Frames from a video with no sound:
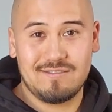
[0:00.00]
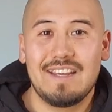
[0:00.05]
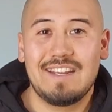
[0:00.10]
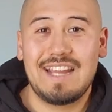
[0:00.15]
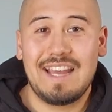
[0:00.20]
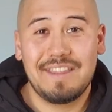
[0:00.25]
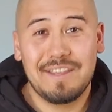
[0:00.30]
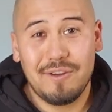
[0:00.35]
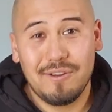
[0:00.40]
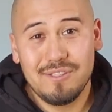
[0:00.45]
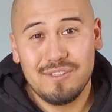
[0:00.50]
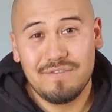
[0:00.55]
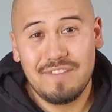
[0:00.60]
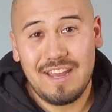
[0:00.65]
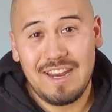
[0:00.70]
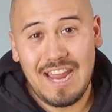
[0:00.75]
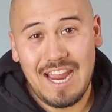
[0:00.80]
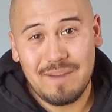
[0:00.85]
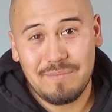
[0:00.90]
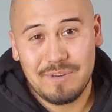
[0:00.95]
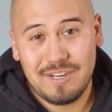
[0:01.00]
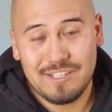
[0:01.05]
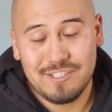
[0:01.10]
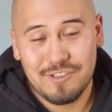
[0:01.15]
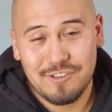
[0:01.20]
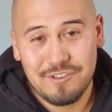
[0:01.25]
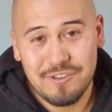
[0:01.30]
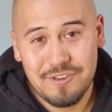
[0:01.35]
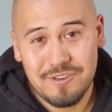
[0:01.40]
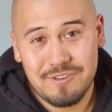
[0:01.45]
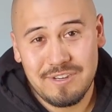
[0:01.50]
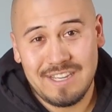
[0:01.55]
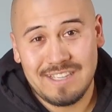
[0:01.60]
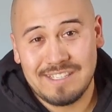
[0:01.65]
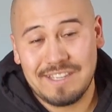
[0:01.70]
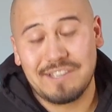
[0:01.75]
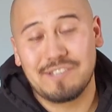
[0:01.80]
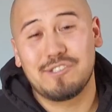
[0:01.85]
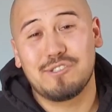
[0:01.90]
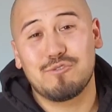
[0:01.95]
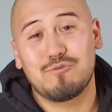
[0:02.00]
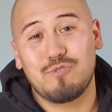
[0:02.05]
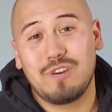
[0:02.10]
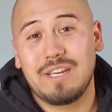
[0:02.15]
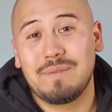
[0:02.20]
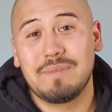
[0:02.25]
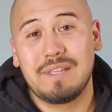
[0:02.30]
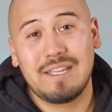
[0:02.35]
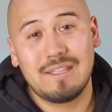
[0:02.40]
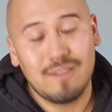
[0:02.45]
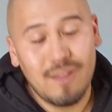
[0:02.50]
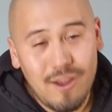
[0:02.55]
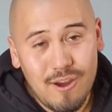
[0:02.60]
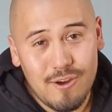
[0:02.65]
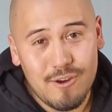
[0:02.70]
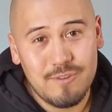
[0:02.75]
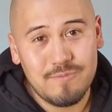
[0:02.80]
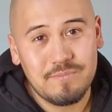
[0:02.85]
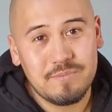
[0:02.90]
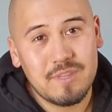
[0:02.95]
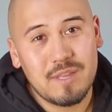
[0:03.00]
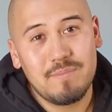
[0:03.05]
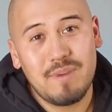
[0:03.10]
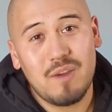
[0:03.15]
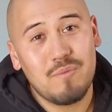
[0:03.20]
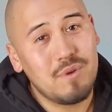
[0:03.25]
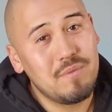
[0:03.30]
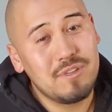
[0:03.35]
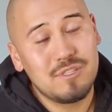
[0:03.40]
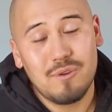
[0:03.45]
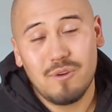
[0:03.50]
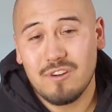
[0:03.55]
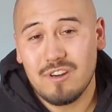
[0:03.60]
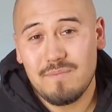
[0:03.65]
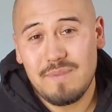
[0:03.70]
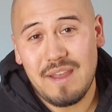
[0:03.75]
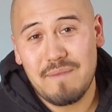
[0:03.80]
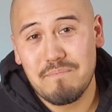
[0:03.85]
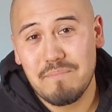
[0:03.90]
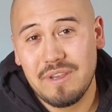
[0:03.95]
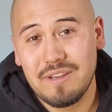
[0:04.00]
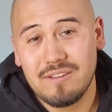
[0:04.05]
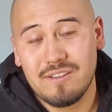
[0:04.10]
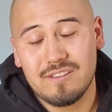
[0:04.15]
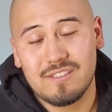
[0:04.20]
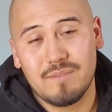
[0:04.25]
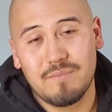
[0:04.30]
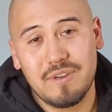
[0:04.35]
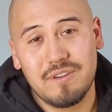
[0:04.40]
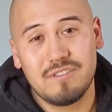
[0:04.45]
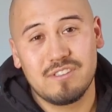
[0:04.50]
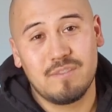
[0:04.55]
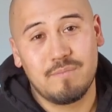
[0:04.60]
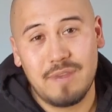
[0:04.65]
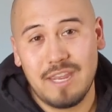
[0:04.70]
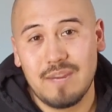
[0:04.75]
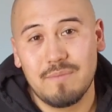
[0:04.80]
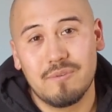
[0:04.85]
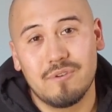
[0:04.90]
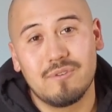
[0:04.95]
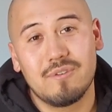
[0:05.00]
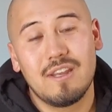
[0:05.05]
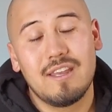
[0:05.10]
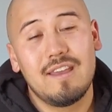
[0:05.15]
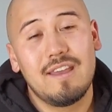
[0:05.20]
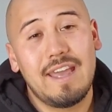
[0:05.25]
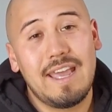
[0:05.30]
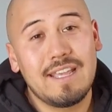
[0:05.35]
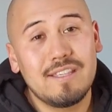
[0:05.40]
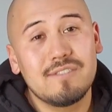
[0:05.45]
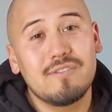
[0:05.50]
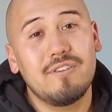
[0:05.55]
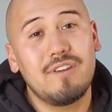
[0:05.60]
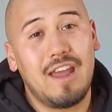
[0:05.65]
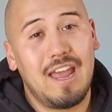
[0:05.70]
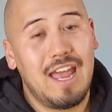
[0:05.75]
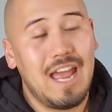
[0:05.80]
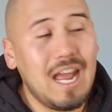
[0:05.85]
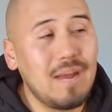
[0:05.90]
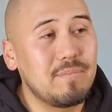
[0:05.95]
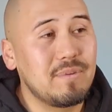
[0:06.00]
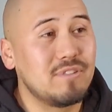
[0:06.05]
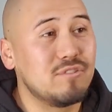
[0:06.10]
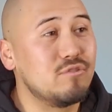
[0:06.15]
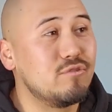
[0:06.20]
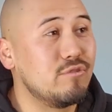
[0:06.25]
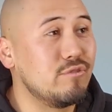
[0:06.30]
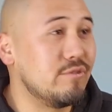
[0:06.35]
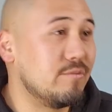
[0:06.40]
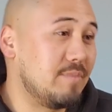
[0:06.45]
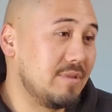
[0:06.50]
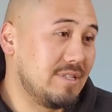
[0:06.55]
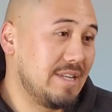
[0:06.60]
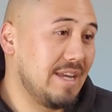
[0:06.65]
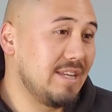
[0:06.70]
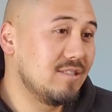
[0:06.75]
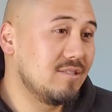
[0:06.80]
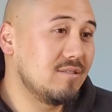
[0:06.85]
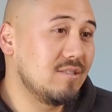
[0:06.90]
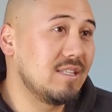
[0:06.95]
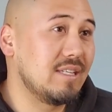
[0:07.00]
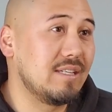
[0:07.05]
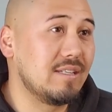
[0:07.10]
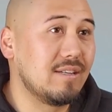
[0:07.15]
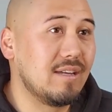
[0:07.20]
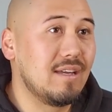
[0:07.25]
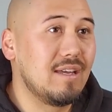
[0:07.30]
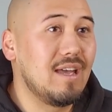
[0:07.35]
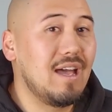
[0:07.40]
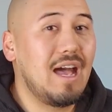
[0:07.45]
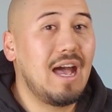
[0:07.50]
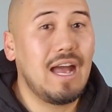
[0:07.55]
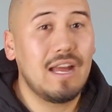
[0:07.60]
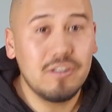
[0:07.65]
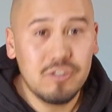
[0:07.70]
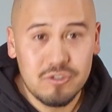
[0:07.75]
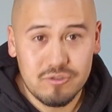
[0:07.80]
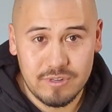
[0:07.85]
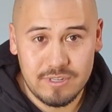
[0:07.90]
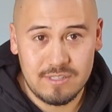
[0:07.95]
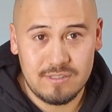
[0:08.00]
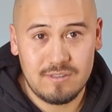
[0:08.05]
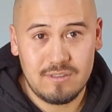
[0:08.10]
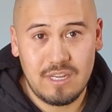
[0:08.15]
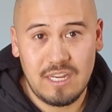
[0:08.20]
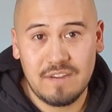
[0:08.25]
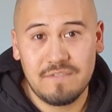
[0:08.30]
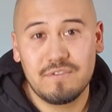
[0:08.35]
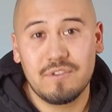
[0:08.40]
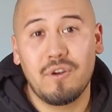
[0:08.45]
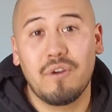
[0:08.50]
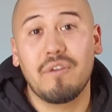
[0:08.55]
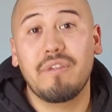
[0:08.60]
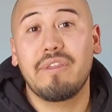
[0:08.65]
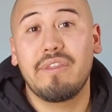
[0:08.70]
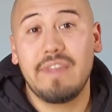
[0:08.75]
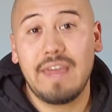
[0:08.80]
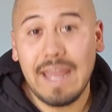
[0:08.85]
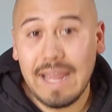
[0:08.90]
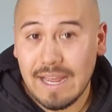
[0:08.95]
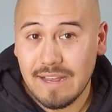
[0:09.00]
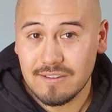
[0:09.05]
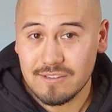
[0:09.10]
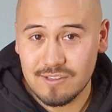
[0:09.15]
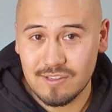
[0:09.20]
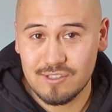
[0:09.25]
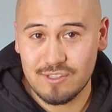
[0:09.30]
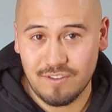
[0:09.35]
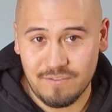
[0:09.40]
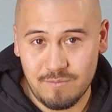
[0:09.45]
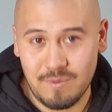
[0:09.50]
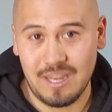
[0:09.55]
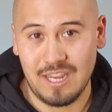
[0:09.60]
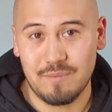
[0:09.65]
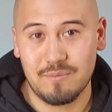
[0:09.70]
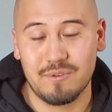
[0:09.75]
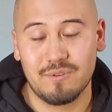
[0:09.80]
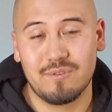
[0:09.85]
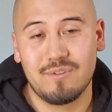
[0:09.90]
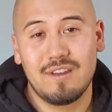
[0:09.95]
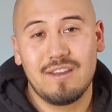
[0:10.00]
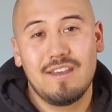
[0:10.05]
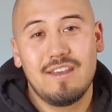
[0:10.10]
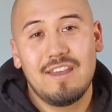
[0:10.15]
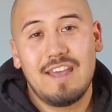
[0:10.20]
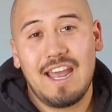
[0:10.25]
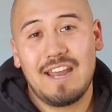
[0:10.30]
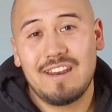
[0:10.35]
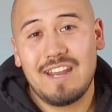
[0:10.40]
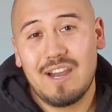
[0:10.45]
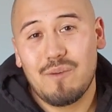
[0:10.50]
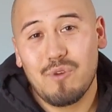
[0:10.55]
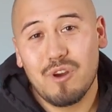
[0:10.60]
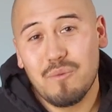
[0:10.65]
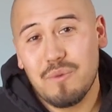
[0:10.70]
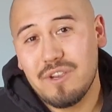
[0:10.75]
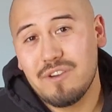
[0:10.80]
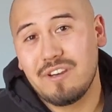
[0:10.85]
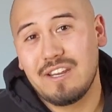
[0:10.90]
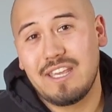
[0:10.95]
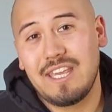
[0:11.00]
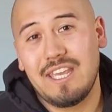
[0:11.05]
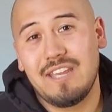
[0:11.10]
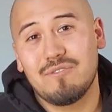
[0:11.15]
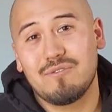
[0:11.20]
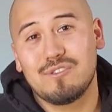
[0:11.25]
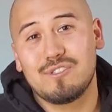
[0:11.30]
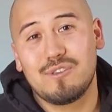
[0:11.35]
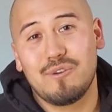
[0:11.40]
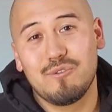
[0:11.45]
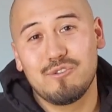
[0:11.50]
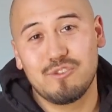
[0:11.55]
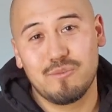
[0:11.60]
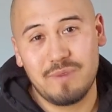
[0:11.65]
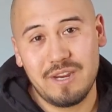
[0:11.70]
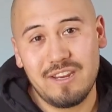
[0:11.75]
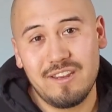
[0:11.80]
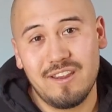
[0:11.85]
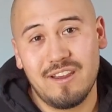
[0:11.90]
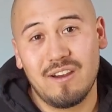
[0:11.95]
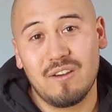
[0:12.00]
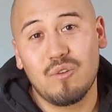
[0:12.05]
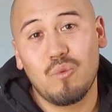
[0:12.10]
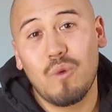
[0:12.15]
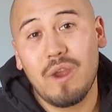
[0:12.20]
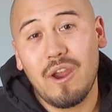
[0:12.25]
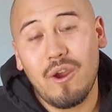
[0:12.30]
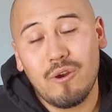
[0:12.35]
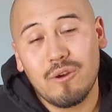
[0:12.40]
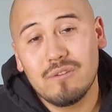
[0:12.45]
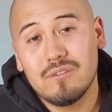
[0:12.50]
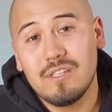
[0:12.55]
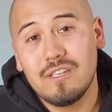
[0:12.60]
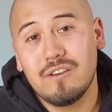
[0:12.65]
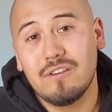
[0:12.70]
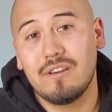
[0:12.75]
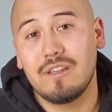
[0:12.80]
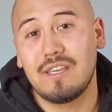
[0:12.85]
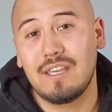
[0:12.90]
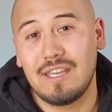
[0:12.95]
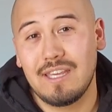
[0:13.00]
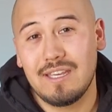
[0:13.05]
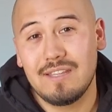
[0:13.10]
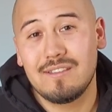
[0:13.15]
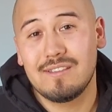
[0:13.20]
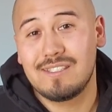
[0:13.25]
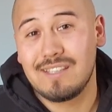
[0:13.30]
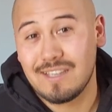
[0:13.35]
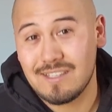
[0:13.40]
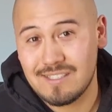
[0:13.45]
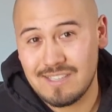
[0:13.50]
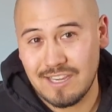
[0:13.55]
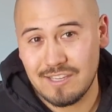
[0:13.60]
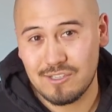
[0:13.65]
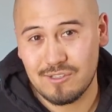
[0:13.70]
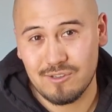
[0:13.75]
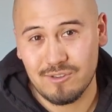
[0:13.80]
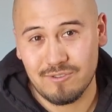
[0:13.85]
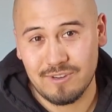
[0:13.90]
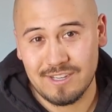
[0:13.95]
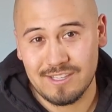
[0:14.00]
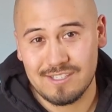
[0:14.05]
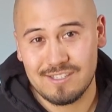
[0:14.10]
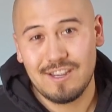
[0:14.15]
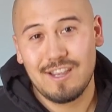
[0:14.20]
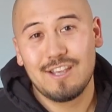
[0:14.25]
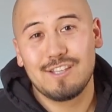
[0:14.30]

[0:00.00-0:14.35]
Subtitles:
Now, the odds of that happening to you is extremely low, but when we're talking about millions and millions of people, it's going to happen to potentially hundreds, if not thousands of people. And now, what are we going to hear on social media? We're only going to hear the success stories.